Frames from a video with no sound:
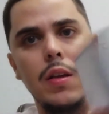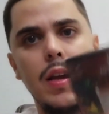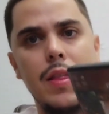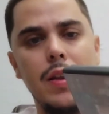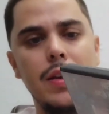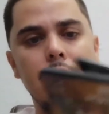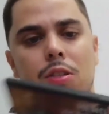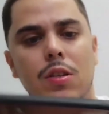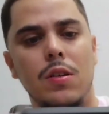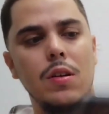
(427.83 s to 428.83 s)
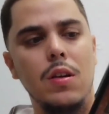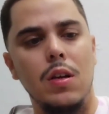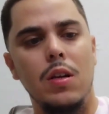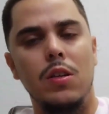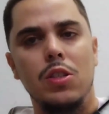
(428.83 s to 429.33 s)
and the disc.
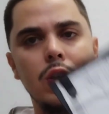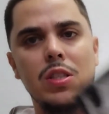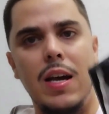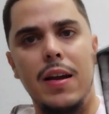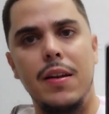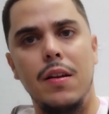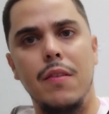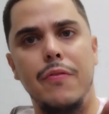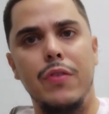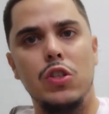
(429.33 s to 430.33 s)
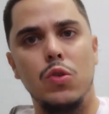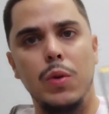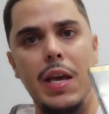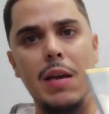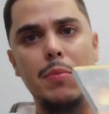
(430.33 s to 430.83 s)
It's just not in an official
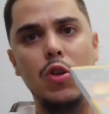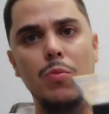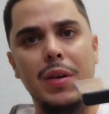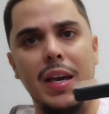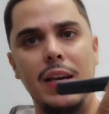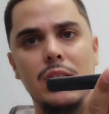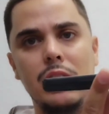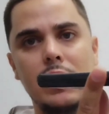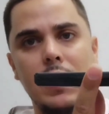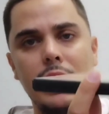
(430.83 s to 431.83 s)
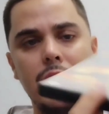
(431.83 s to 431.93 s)
GameCube case. It's like a